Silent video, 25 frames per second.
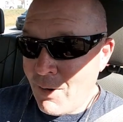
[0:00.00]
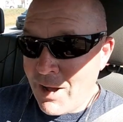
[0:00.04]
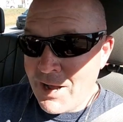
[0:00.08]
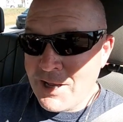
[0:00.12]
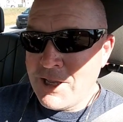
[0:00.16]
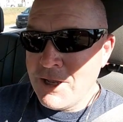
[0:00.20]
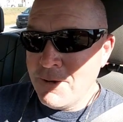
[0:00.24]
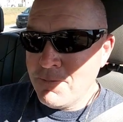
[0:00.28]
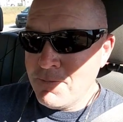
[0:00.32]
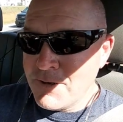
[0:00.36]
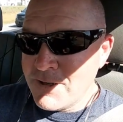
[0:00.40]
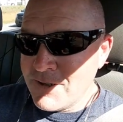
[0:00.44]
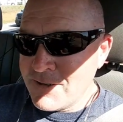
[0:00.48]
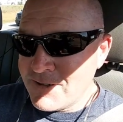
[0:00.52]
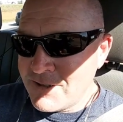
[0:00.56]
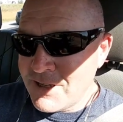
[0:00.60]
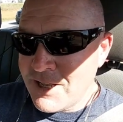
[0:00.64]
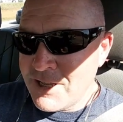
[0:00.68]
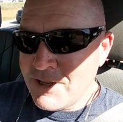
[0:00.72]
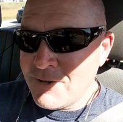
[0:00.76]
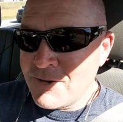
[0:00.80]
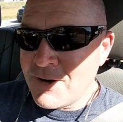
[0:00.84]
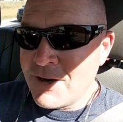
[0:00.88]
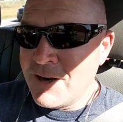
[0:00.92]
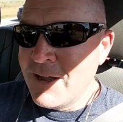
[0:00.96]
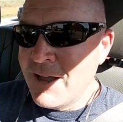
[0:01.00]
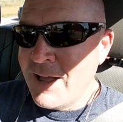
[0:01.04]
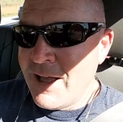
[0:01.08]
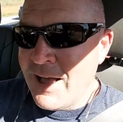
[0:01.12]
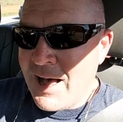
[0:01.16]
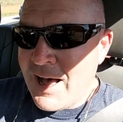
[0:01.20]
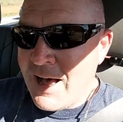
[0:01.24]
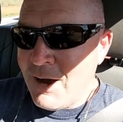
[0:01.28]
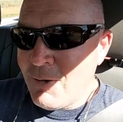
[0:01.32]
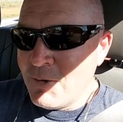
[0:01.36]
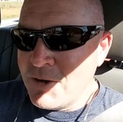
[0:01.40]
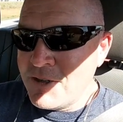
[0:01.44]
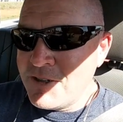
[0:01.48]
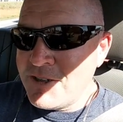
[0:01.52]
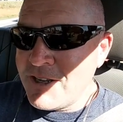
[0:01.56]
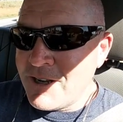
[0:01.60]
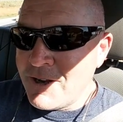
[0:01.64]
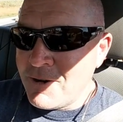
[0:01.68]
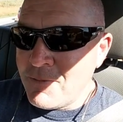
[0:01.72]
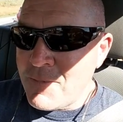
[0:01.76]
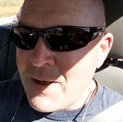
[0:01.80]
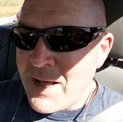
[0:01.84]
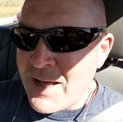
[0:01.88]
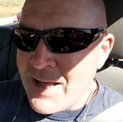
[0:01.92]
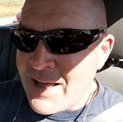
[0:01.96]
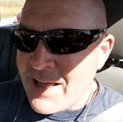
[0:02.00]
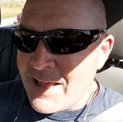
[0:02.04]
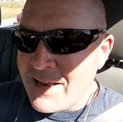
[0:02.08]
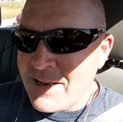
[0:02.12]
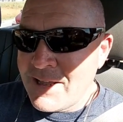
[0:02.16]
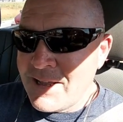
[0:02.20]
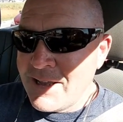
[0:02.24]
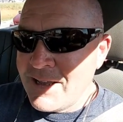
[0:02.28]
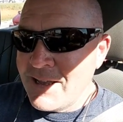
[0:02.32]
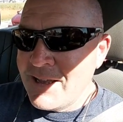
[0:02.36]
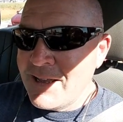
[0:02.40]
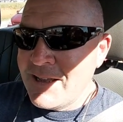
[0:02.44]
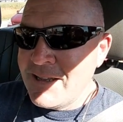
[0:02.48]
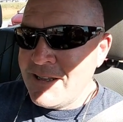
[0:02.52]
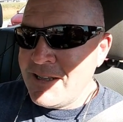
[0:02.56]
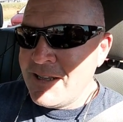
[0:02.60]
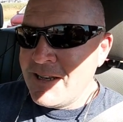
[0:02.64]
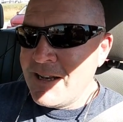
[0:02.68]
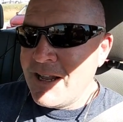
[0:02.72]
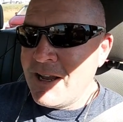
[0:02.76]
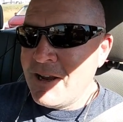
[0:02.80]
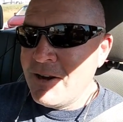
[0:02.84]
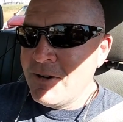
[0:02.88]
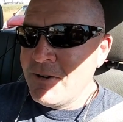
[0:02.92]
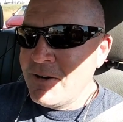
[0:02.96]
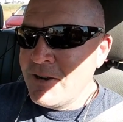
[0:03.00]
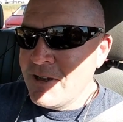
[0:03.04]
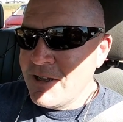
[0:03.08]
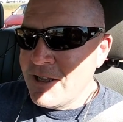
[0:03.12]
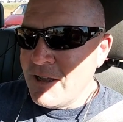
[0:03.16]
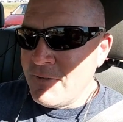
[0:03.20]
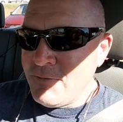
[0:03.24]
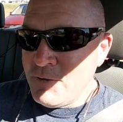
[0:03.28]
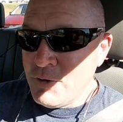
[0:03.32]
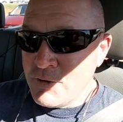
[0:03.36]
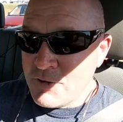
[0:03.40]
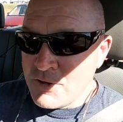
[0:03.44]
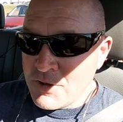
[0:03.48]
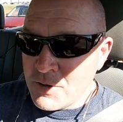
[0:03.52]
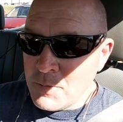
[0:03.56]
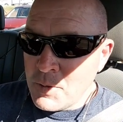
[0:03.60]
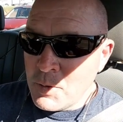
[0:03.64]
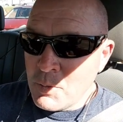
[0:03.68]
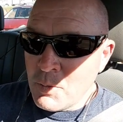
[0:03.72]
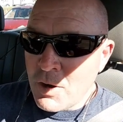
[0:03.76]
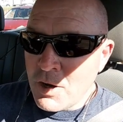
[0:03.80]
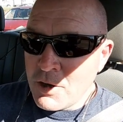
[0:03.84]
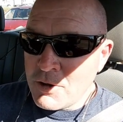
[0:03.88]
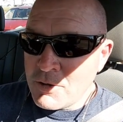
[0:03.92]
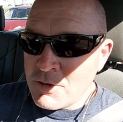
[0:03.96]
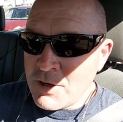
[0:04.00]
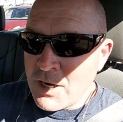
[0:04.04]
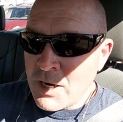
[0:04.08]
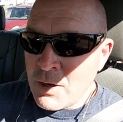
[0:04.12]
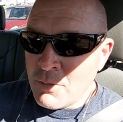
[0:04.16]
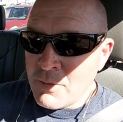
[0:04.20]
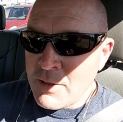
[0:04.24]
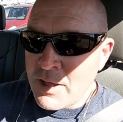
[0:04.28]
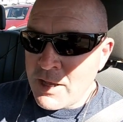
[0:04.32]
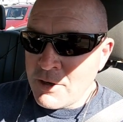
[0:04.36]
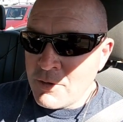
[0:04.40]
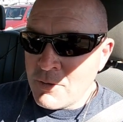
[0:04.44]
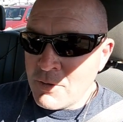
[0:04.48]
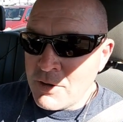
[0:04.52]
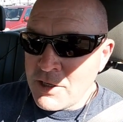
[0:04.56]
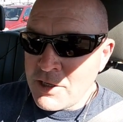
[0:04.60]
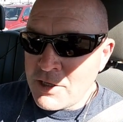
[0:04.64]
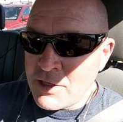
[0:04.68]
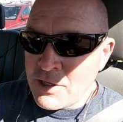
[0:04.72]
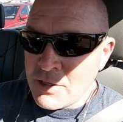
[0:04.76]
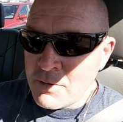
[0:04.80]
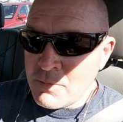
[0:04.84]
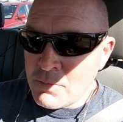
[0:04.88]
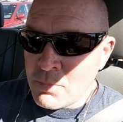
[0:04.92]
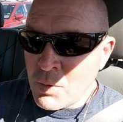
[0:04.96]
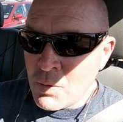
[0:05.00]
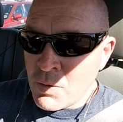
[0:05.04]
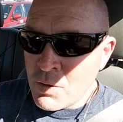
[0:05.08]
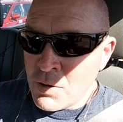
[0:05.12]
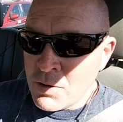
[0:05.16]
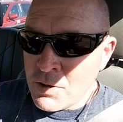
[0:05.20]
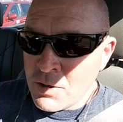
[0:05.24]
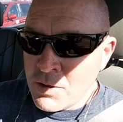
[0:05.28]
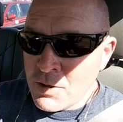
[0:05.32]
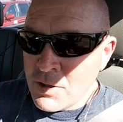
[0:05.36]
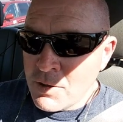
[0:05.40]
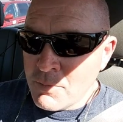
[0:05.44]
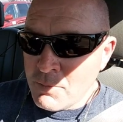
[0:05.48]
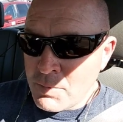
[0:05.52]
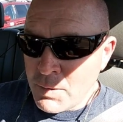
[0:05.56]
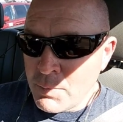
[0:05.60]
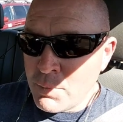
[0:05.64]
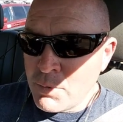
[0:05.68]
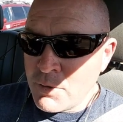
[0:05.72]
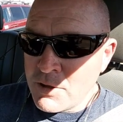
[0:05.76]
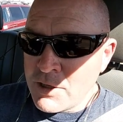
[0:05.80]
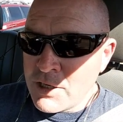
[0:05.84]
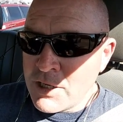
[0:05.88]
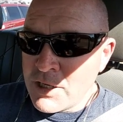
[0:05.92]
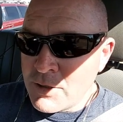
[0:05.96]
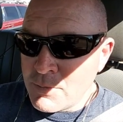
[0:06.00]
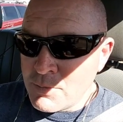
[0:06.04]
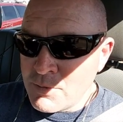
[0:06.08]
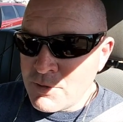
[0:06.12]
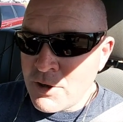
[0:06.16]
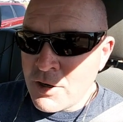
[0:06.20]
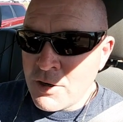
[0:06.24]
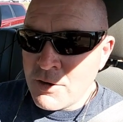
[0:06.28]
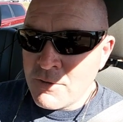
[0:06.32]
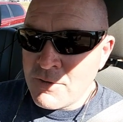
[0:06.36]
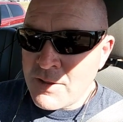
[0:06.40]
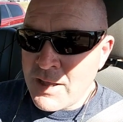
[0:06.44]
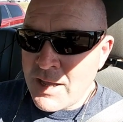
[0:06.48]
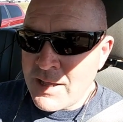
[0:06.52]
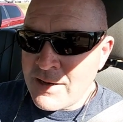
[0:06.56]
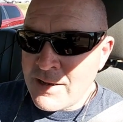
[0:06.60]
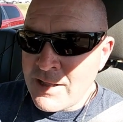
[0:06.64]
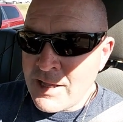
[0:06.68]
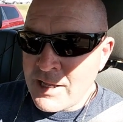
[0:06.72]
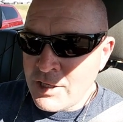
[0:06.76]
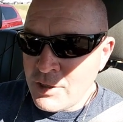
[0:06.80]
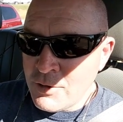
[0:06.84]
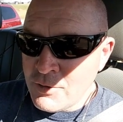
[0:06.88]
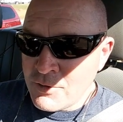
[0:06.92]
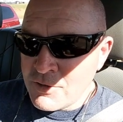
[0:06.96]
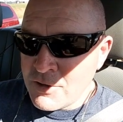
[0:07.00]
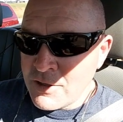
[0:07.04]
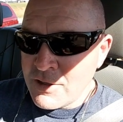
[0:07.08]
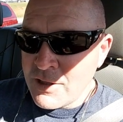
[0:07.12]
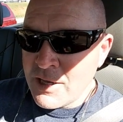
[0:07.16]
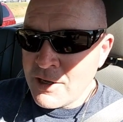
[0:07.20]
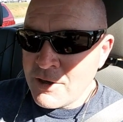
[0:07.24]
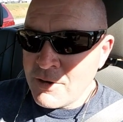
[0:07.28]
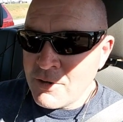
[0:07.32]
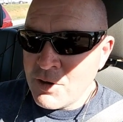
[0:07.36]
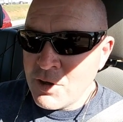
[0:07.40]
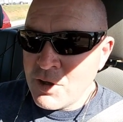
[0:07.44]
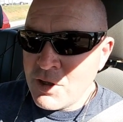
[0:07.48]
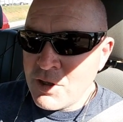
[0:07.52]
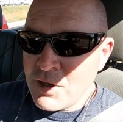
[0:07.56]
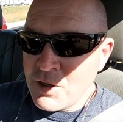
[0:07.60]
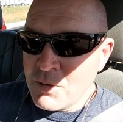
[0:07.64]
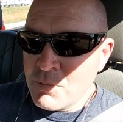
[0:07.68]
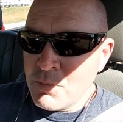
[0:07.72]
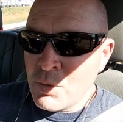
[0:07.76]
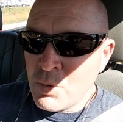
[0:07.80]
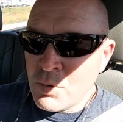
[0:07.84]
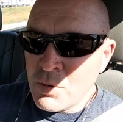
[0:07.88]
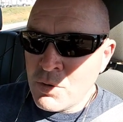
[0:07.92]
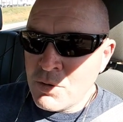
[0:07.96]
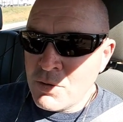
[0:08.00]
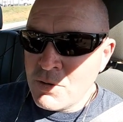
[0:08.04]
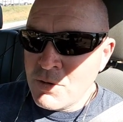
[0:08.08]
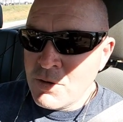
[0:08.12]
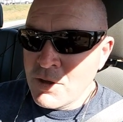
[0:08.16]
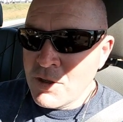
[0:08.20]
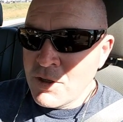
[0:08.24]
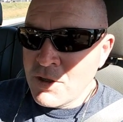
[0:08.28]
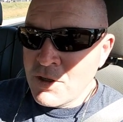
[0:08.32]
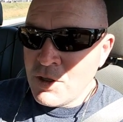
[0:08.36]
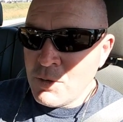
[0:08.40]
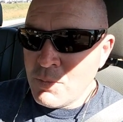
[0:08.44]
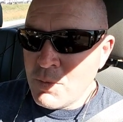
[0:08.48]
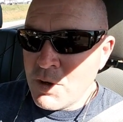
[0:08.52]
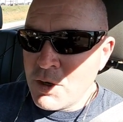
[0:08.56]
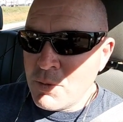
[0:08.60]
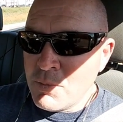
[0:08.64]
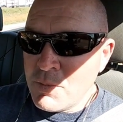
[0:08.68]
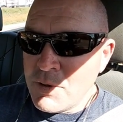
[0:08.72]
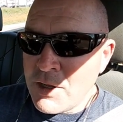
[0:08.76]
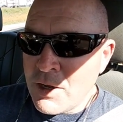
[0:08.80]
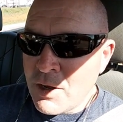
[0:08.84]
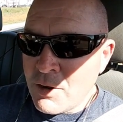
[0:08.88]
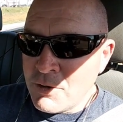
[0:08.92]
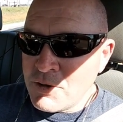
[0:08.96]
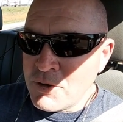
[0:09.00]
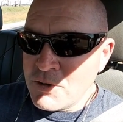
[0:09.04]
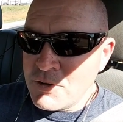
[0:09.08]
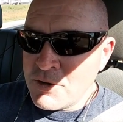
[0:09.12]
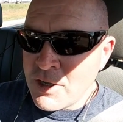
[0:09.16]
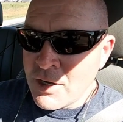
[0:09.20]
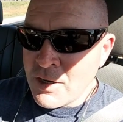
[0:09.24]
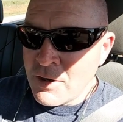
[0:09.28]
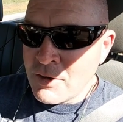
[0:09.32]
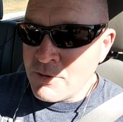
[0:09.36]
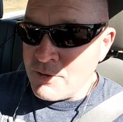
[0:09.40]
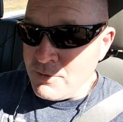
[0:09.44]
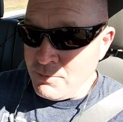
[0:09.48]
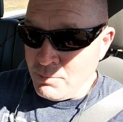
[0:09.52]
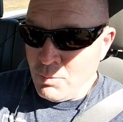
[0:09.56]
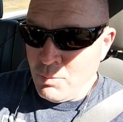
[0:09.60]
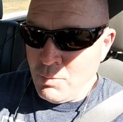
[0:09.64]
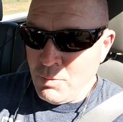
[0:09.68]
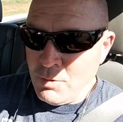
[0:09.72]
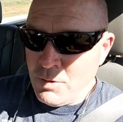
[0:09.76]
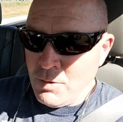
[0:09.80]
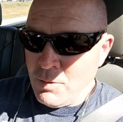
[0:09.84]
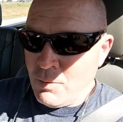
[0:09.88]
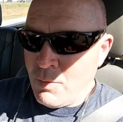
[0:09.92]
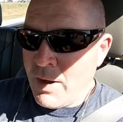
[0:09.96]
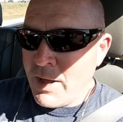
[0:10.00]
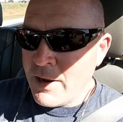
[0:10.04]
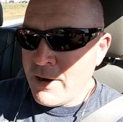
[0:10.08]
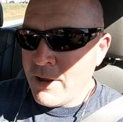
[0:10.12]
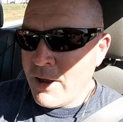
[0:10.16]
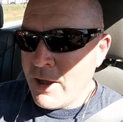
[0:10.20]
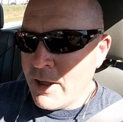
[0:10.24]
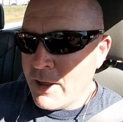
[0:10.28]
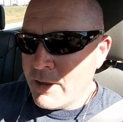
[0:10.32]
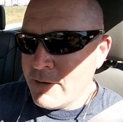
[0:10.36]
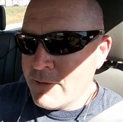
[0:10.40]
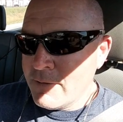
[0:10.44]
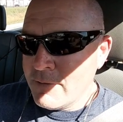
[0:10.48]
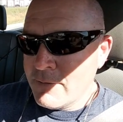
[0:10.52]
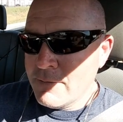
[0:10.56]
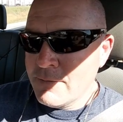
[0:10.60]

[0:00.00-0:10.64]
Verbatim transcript: why keep it a secret? I would tell mine, you know, if you see me walking around with that green clipboard, people are getting observed that day. You see that green clipboard, you better be on your toes. Why not?